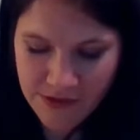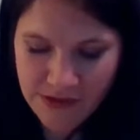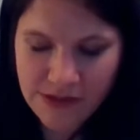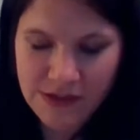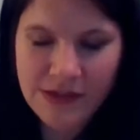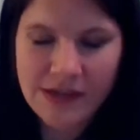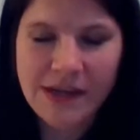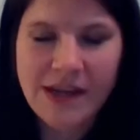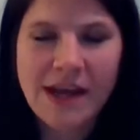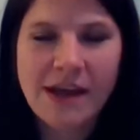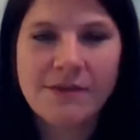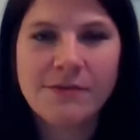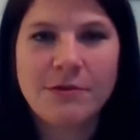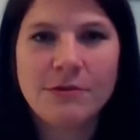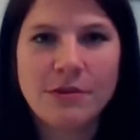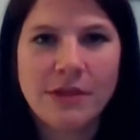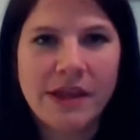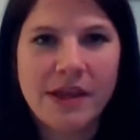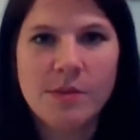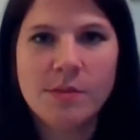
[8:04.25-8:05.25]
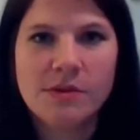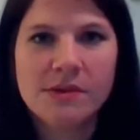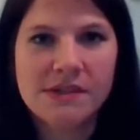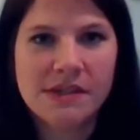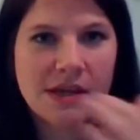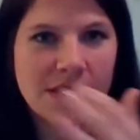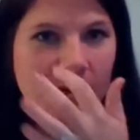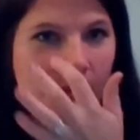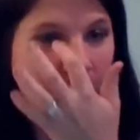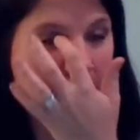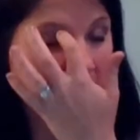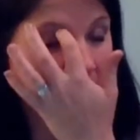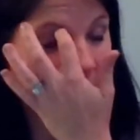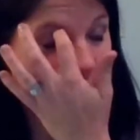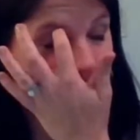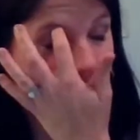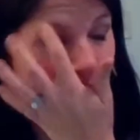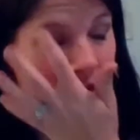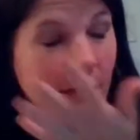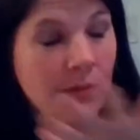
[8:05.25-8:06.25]
filled and have your labels on them and
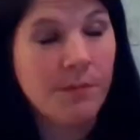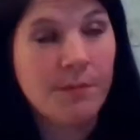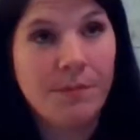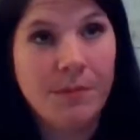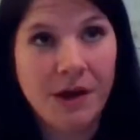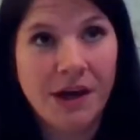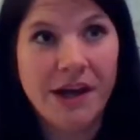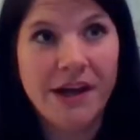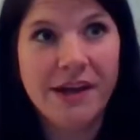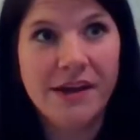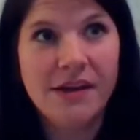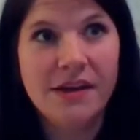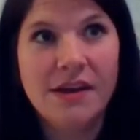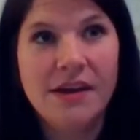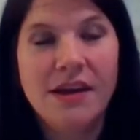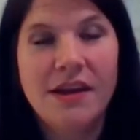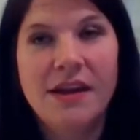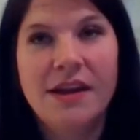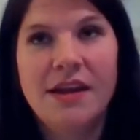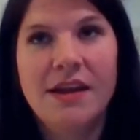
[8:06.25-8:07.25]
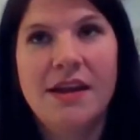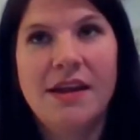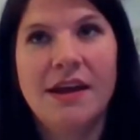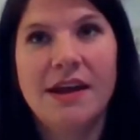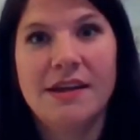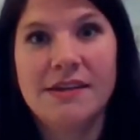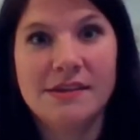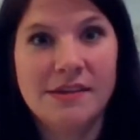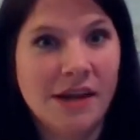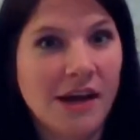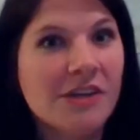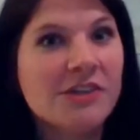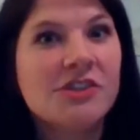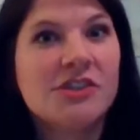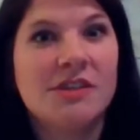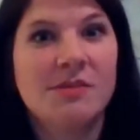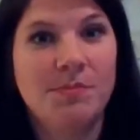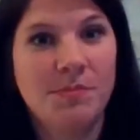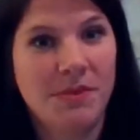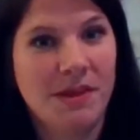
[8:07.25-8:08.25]
everything, but I did not
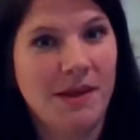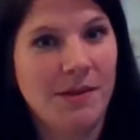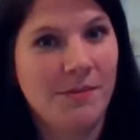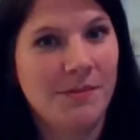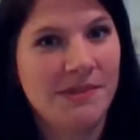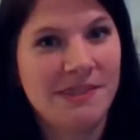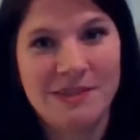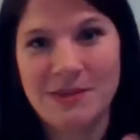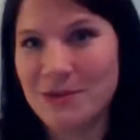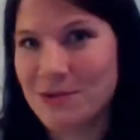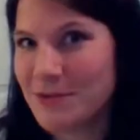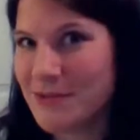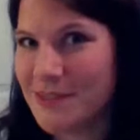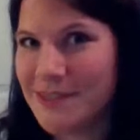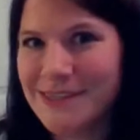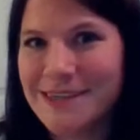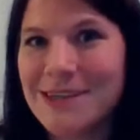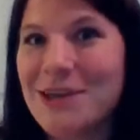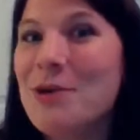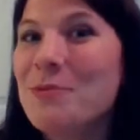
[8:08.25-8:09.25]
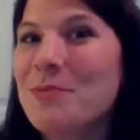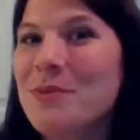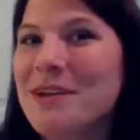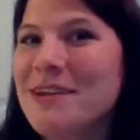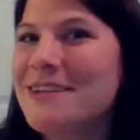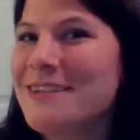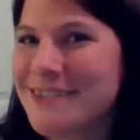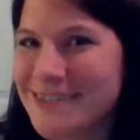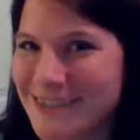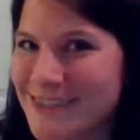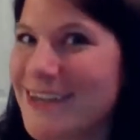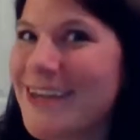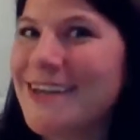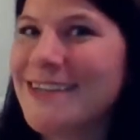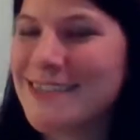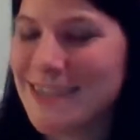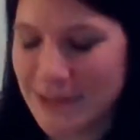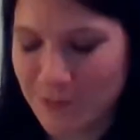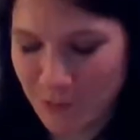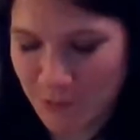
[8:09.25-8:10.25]
ship them. So they're still open just in
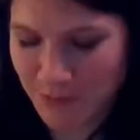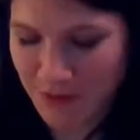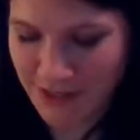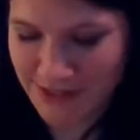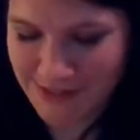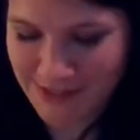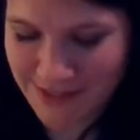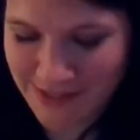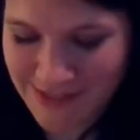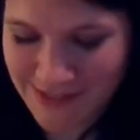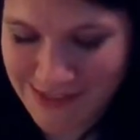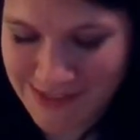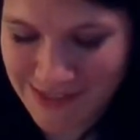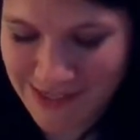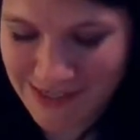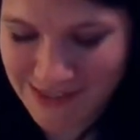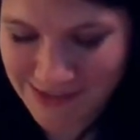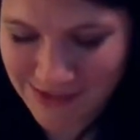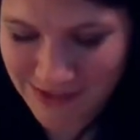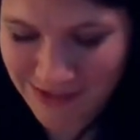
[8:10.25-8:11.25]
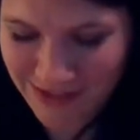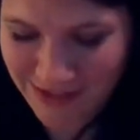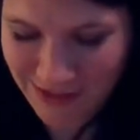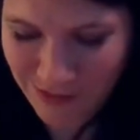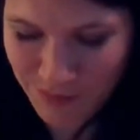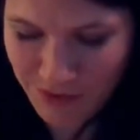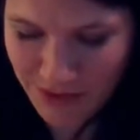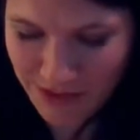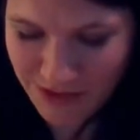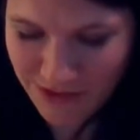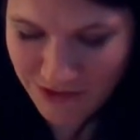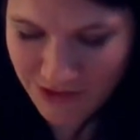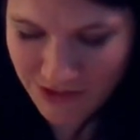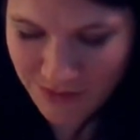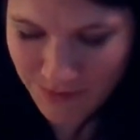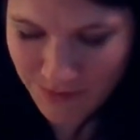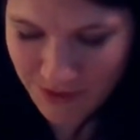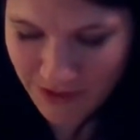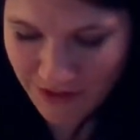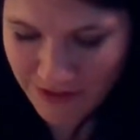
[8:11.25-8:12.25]
case anyone buys anything tonight so I can combine your
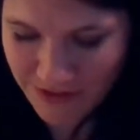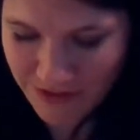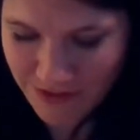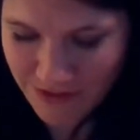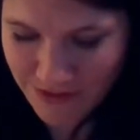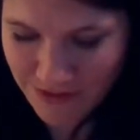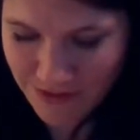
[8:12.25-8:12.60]
shipping.